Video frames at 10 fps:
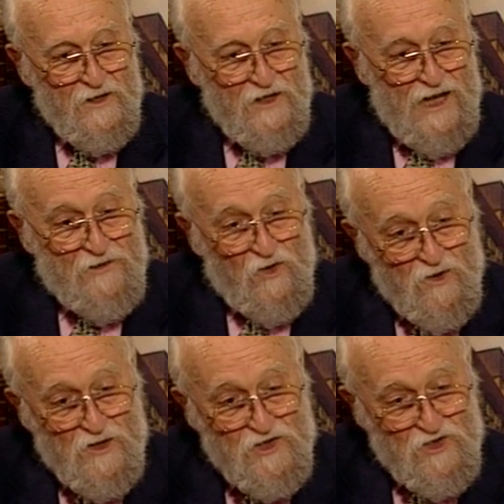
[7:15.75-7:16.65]
not
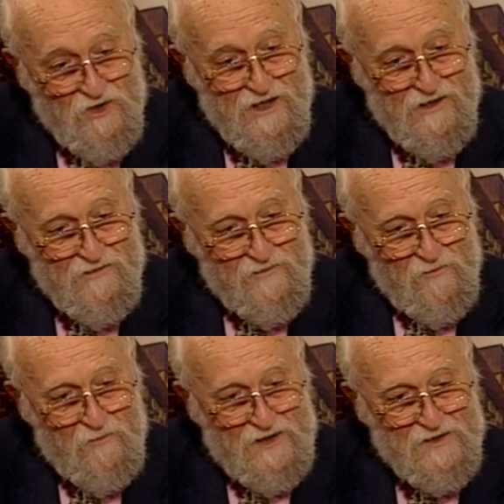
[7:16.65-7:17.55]
only
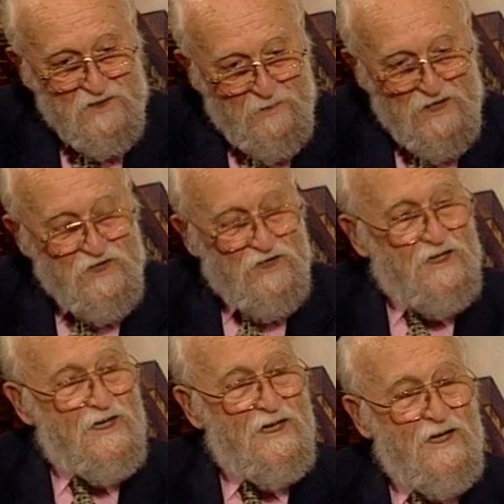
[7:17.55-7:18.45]
Judaism, but
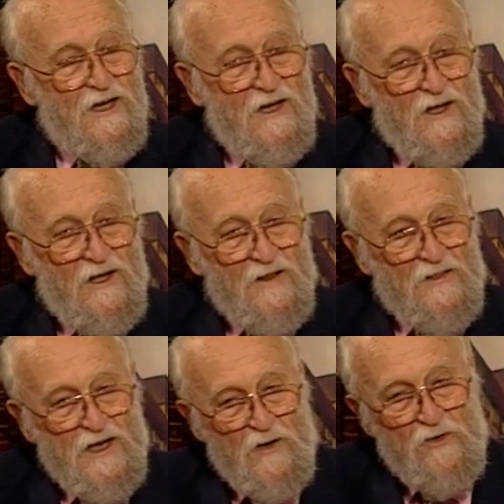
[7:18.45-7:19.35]
especially
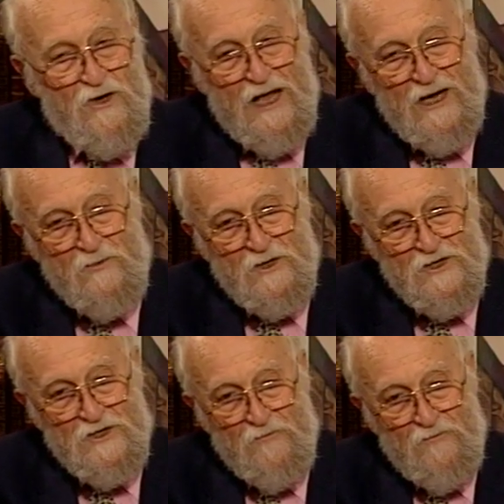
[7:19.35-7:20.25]
the Hebrew
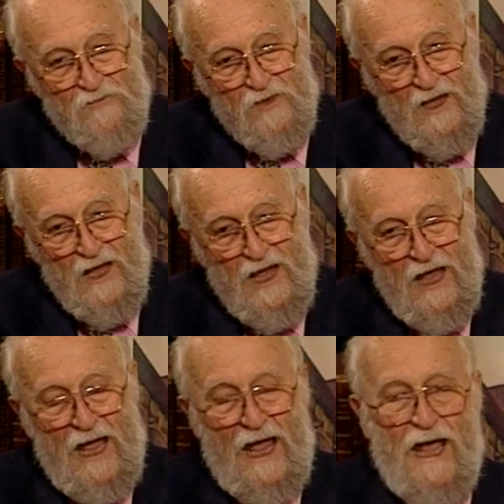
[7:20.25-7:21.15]
language.
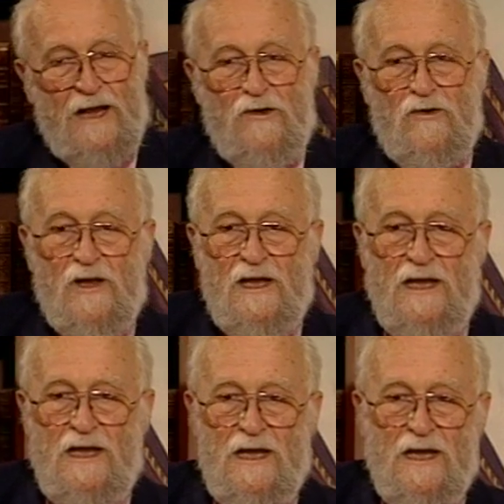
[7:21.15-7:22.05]
And
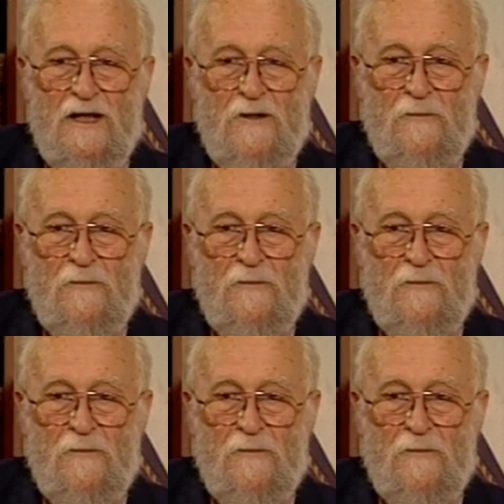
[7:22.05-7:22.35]
he